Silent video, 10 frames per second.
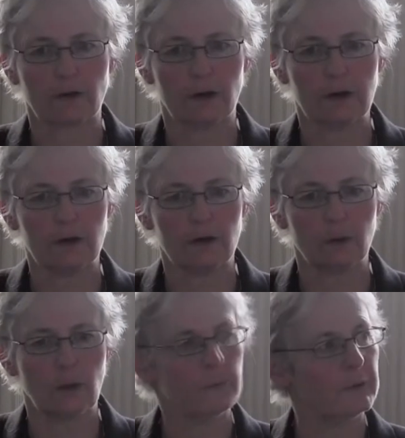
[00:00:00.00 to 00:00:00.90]
And I used to
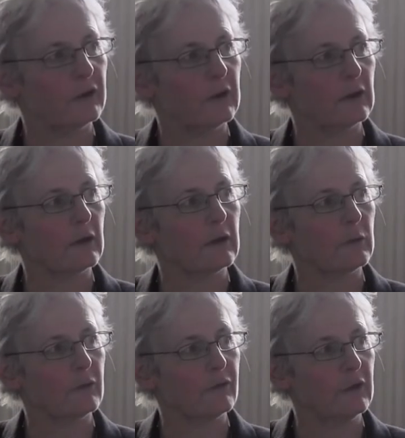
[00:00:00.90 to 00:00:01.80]
work particularly
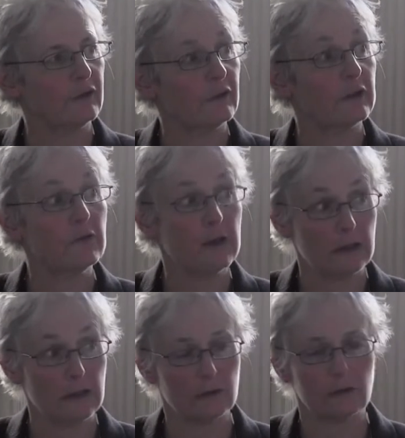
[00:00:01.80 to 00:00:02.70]
with Phyllis T.
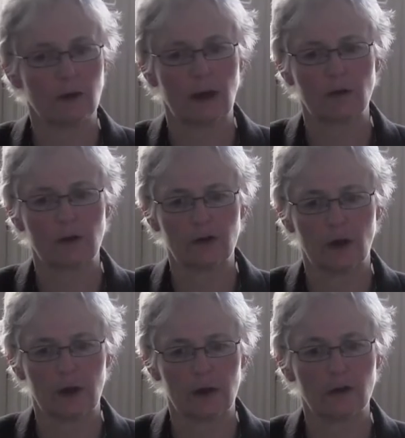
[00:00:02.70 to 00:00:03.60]
Riddy, who's now
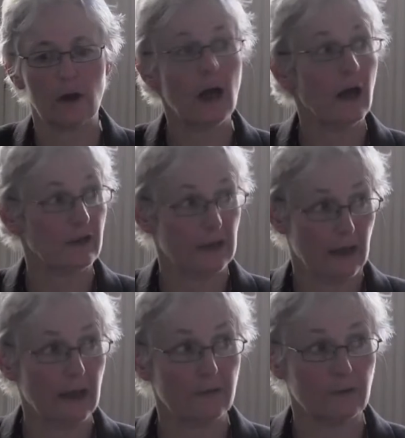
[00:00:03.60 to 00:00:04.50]
retired, and Nick
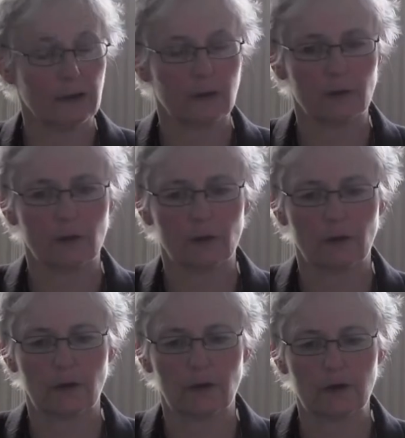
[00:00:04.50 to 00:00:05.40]
Haveley, who's
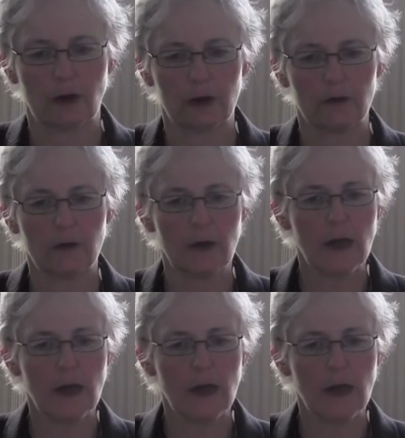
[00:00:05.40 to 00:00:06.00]
also retired.